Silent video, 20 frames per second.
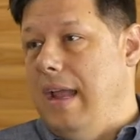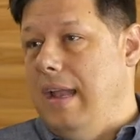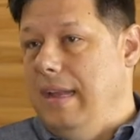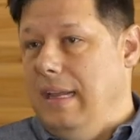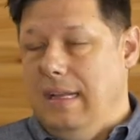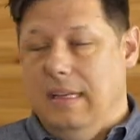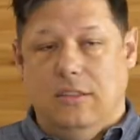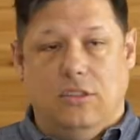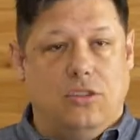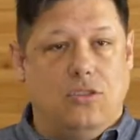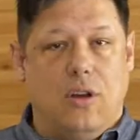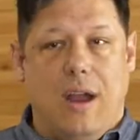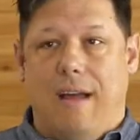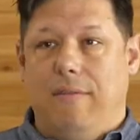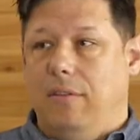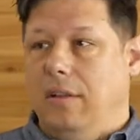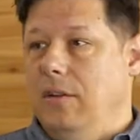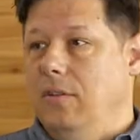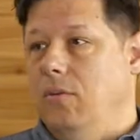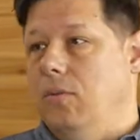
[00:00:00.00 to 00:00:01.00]
and he's
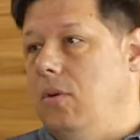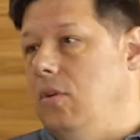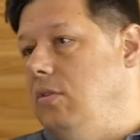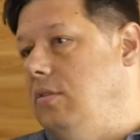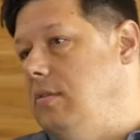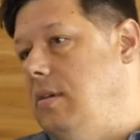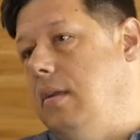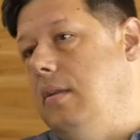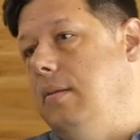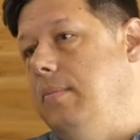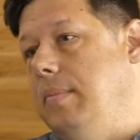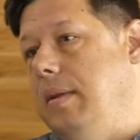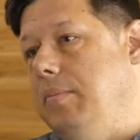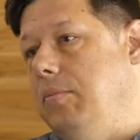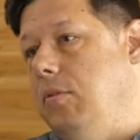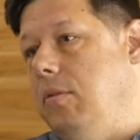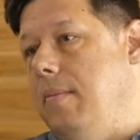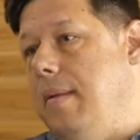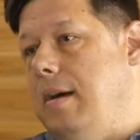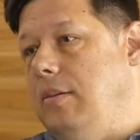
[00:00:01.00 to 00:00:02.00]
traveling the world telling
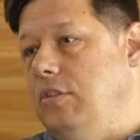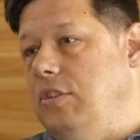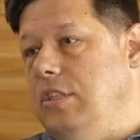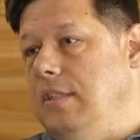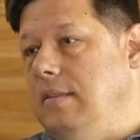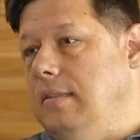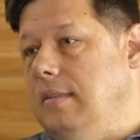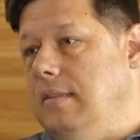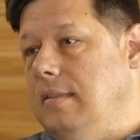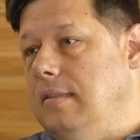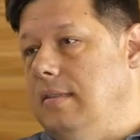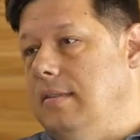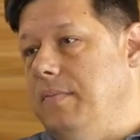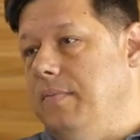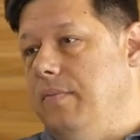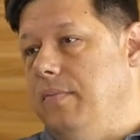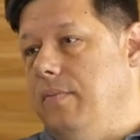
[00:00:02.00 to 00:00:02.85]
people about Jesus.